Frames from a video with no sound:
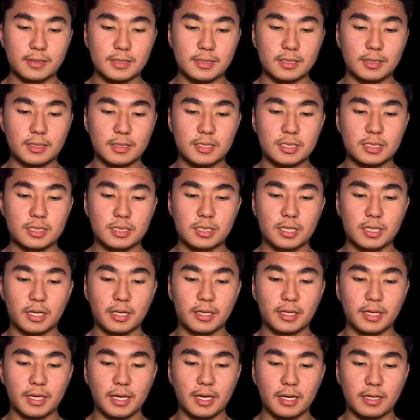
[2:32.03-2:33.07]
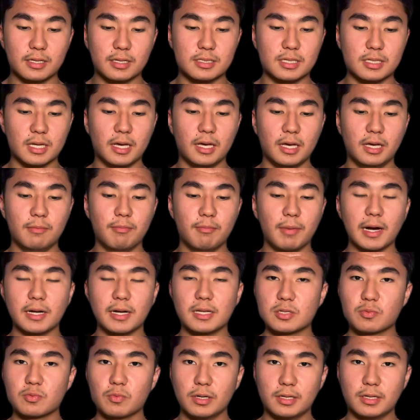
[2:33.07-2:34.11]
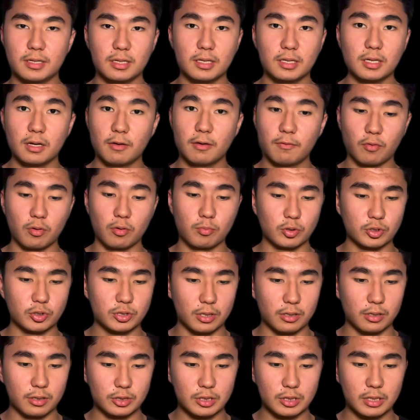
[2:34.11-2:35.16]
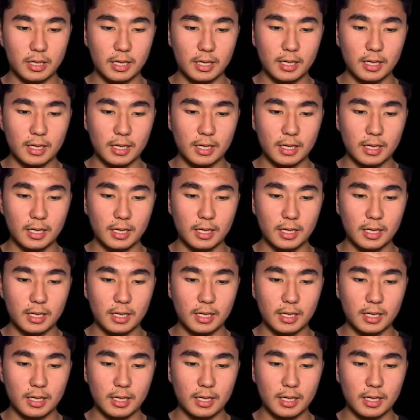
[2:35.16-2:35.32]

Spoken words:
and this is going to get us a -1 formal charge.